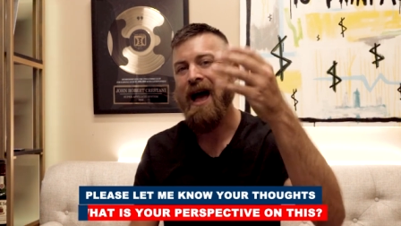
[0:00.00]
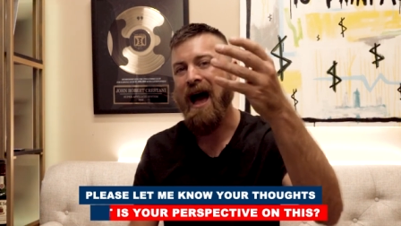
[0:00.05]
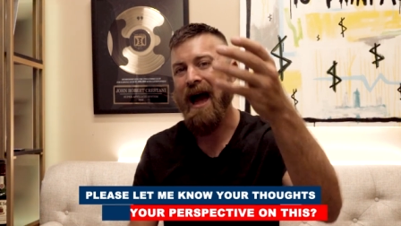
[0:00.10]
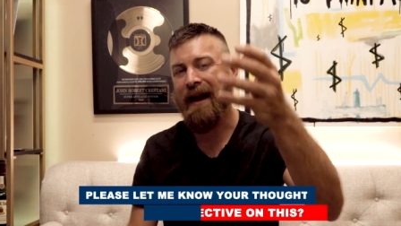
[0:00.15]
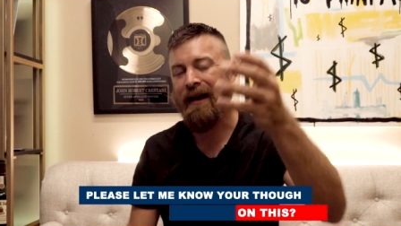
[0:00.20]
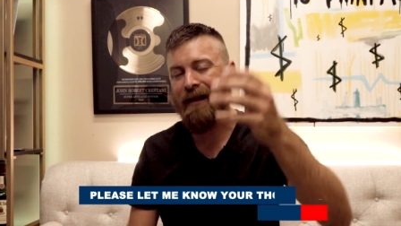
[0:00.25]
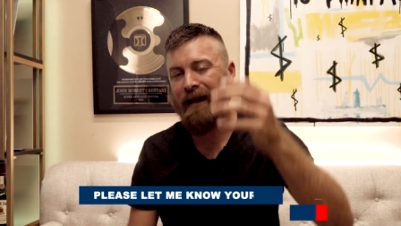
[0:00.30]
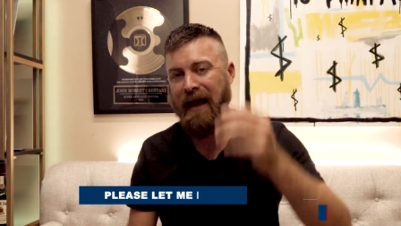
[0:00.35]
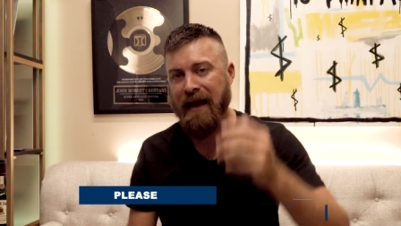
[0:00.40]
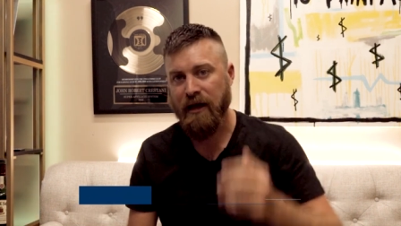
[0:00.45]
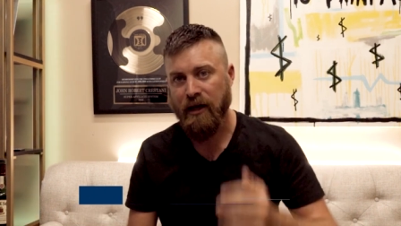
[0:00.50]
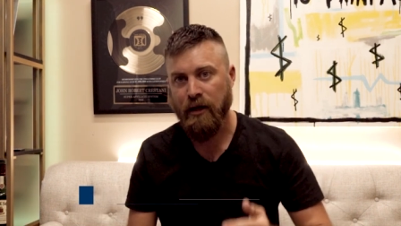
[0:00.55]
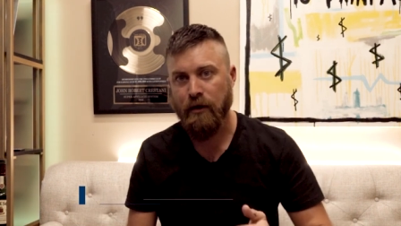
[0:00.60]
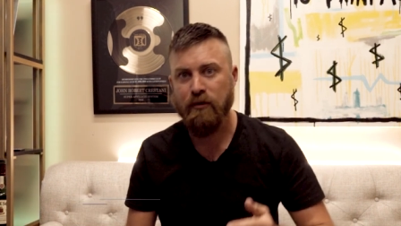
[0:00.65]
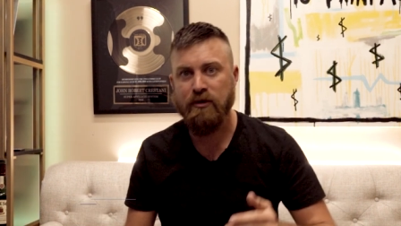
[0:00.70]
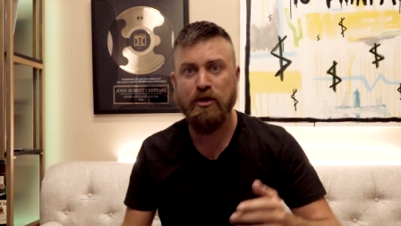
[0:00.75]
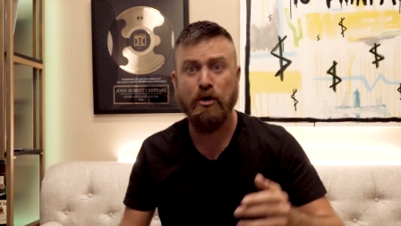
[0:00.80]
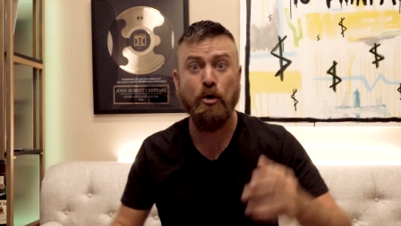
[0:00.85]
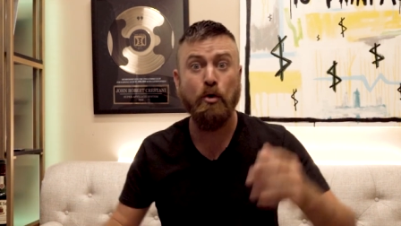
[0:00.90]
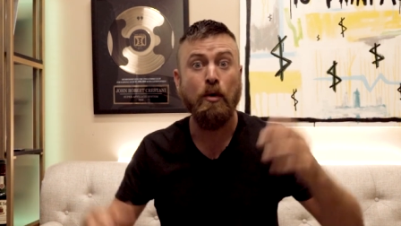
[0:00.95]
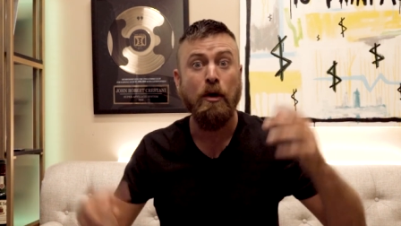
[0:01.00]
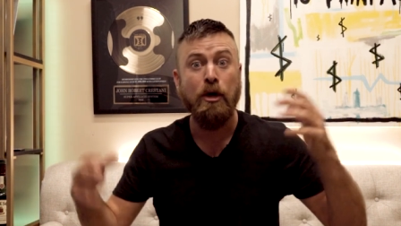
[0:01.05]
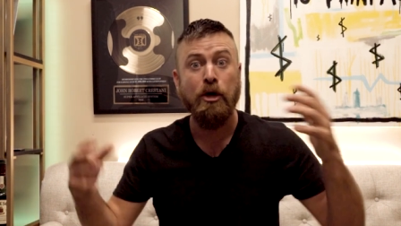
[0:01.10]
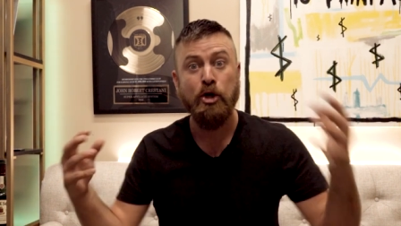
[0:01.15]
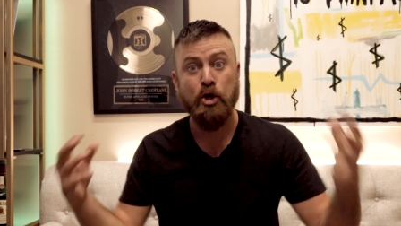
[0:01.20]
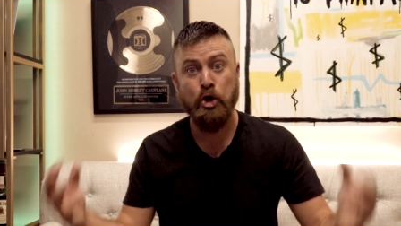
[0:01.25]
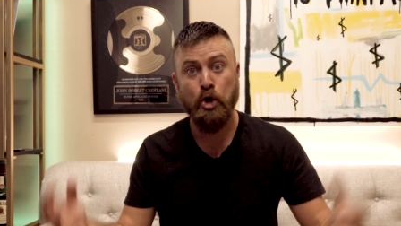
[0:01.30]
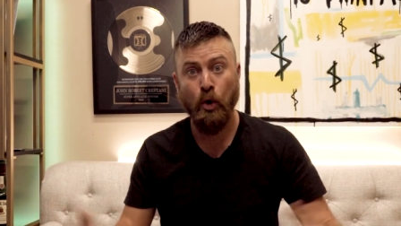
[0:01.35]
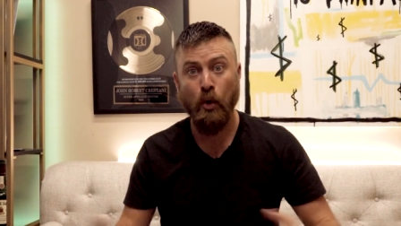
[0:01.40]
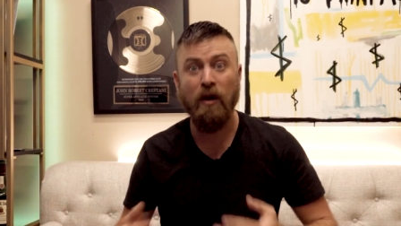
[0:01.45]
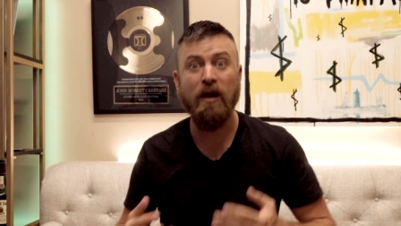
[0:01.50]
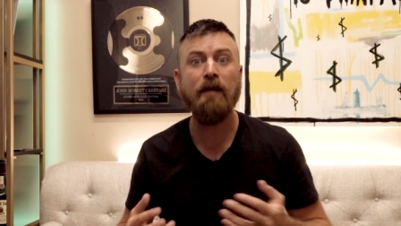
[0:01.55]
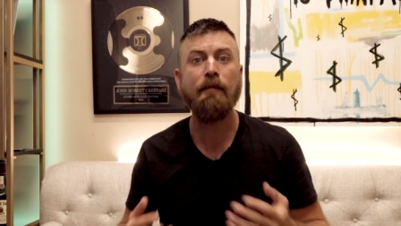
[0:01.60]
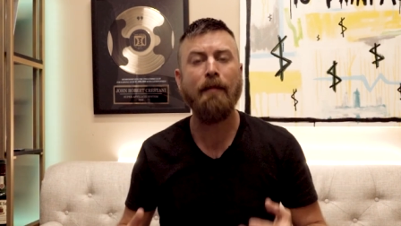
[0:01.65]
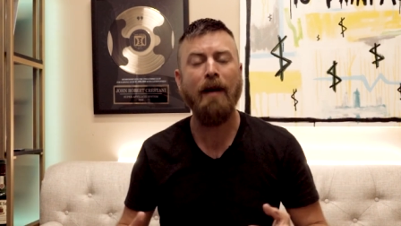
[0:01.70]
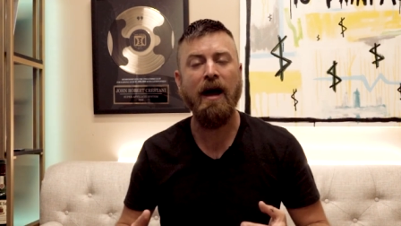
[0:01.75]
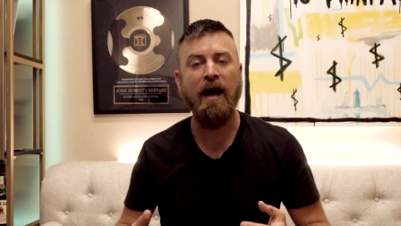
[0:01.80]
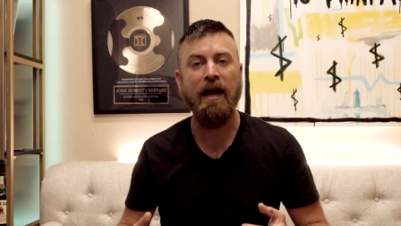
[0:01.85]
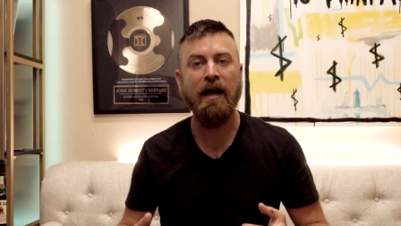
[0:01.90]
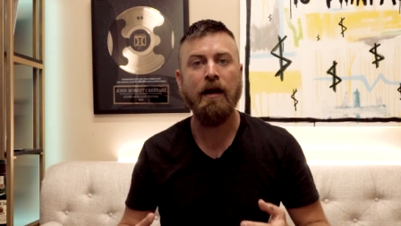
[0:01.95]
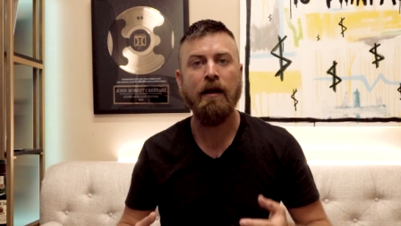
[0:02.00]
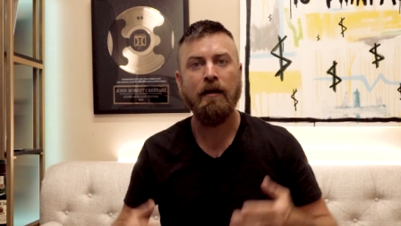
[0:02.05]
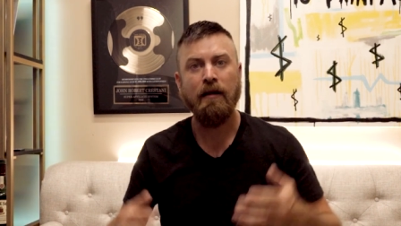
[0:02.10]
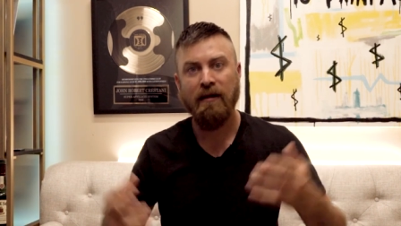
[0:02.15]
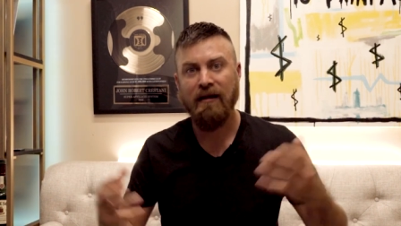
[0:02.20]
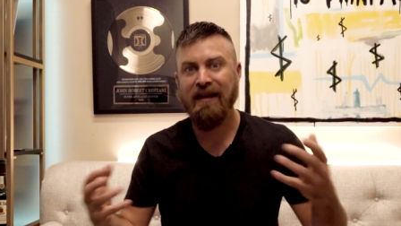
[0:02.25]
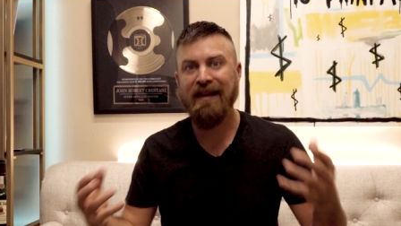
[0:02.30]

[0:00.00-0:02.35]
I'd like you to join my